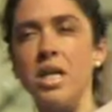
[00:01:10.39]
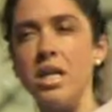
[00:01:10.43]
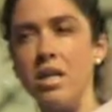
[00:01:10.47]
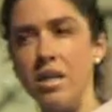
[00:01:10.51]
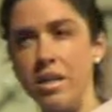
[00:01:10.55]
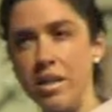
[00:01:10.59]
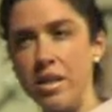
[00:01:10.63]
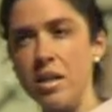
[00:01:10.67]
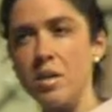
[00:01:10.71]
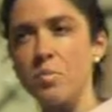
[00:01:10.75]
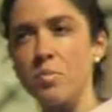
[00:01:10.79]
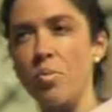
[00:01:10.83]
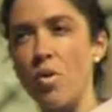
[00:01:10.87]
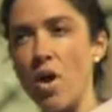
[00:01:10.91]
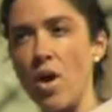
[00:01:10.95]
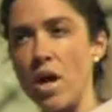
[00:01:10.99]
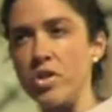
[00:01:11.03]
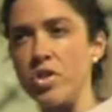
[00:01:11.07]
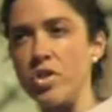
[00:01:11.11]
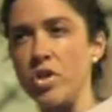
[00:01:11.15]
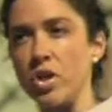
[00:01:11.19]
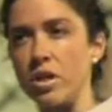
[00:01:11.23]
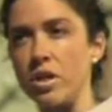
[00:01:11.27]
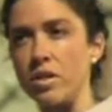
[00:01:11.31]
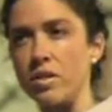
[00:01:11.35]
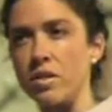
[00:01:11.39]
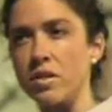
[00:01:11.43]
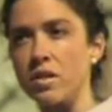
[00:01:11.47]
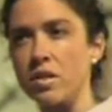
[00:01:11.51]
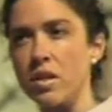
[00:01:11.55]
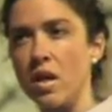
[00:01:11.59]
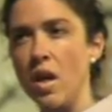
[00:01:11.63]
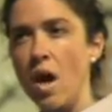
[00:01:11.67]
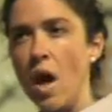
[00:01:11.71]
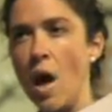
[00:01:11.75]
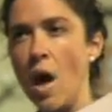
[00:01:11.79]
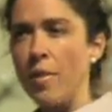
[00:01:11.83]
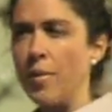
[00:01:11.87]
idiot prejudice
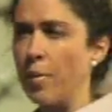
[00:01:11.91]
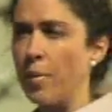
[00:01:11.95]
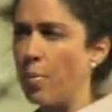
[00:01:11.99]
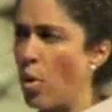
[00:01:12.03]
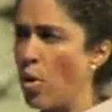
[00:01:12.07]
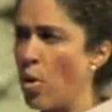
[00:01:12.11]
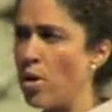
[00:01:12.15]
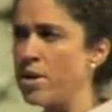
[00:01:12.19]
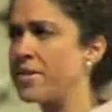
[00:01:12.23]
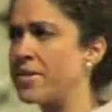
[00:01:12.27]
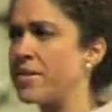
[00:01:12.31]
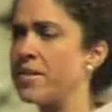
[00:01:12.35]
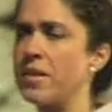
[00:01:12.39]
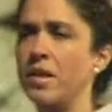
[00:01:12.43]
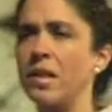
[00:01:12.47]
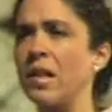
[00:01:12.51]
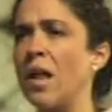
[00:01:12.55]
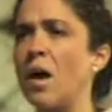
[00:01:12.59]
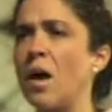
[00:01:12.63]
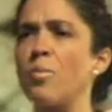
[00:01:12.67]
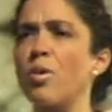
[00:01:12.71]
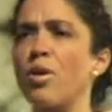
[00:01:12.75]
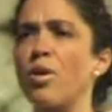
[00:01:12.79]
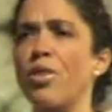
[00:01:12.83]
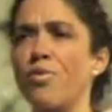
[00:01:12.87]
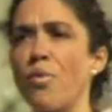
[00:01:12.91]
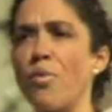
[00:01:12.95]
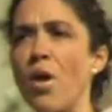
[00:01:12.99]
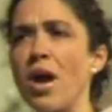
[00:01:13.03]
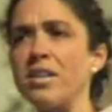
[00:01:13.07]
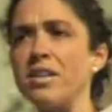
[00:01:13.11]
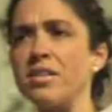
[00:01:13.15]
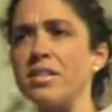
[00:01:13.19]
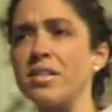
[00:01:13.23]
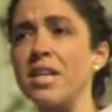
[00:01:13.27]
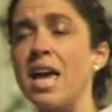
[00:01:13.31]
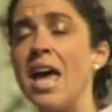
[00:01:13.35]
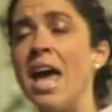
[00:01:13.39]
the boys in the club are
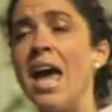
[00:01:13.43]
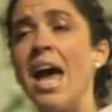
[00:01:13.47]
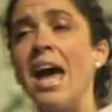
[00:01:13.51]
threatened,